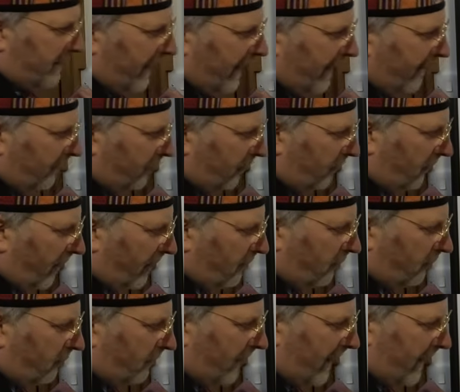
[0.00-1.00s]
down,
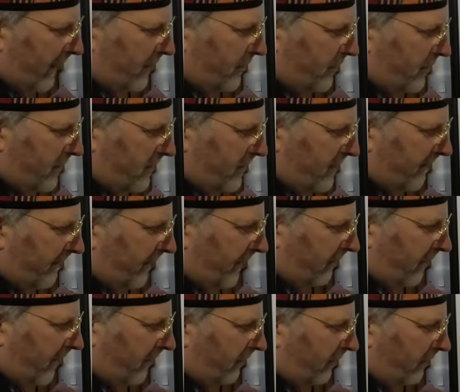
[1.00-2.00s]
Central Asian
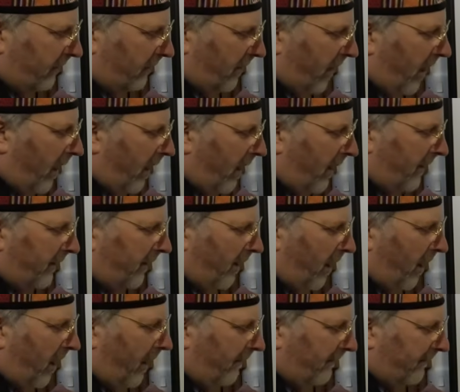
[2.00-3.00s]
civilization, an
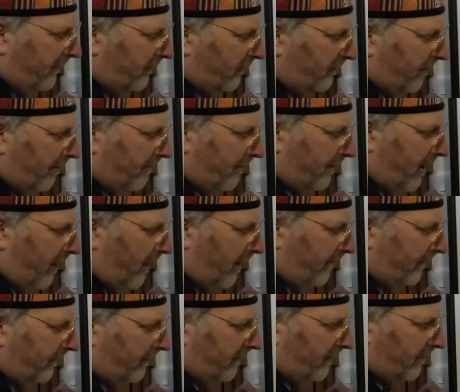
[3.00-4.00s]
separate
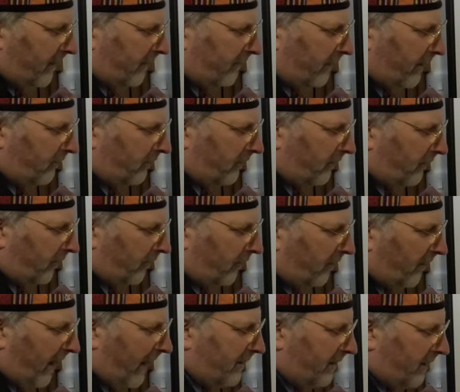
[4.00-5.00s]
Irish civilization, the
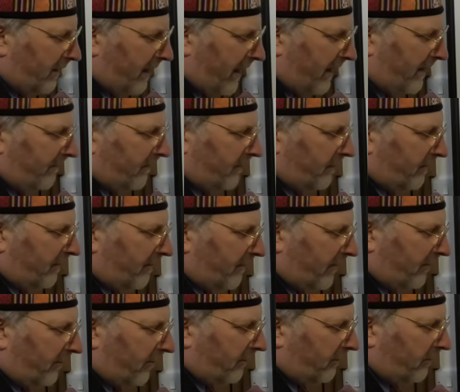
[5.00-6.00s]
Scandinavian
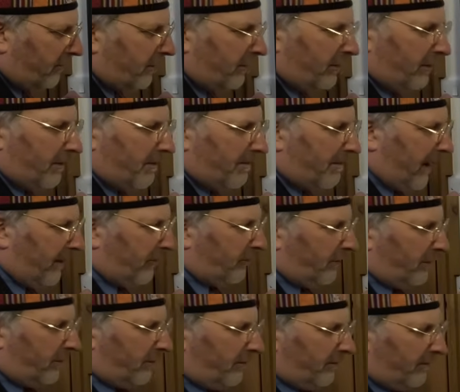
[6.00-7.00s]
civilization, and the
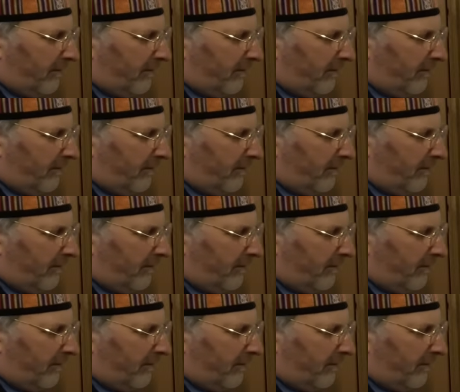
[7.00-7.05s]
Mexican